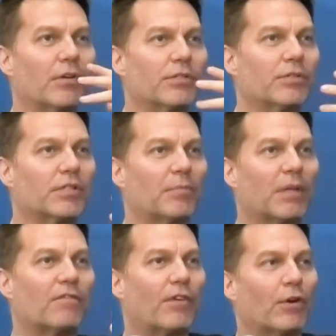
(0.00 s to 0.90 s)
also
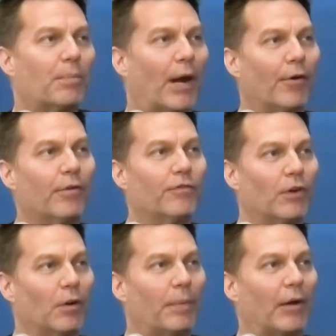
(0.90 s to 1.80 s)
something very
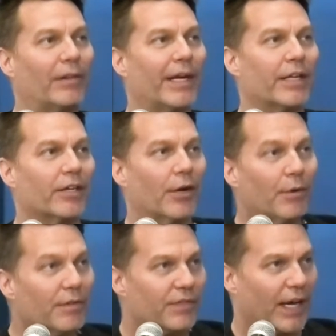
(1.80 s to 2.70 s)
powerful about letting
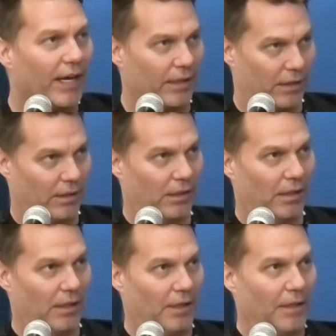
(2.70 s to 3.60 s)
go of that.
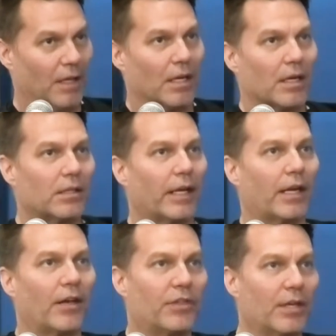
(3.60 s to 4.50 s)

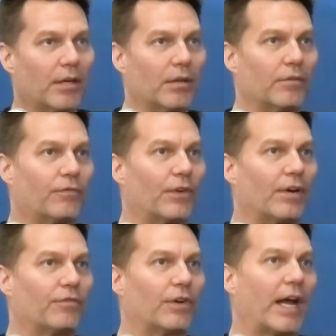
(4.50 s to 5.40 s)
I think
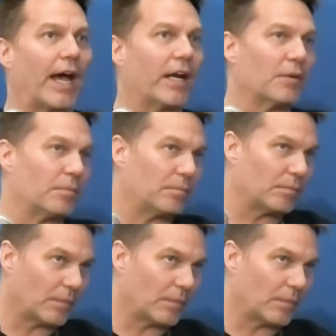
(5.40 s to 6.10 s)
for Adam